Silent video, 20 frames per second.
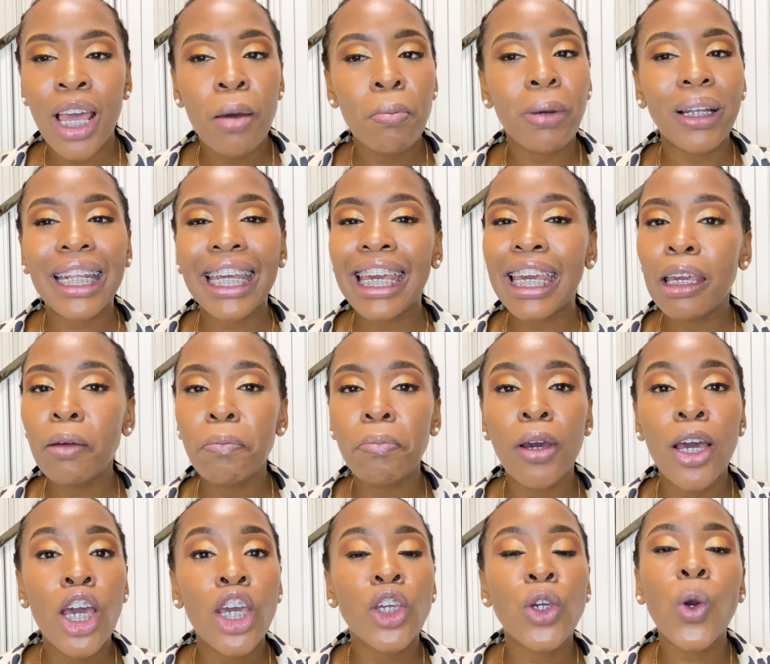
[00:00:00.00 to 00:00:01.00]
but keep
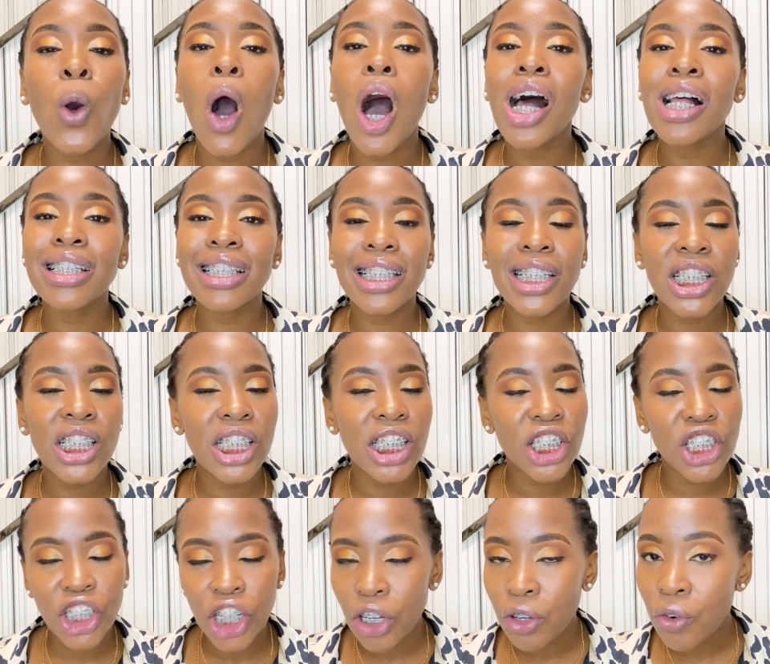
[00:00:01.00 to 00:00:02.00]
your answers
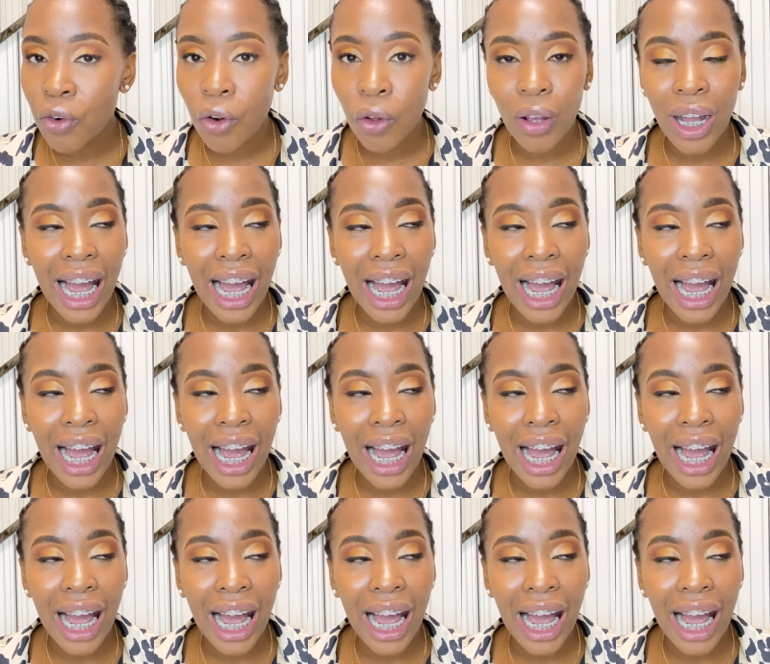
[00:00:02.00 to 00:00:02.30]
general,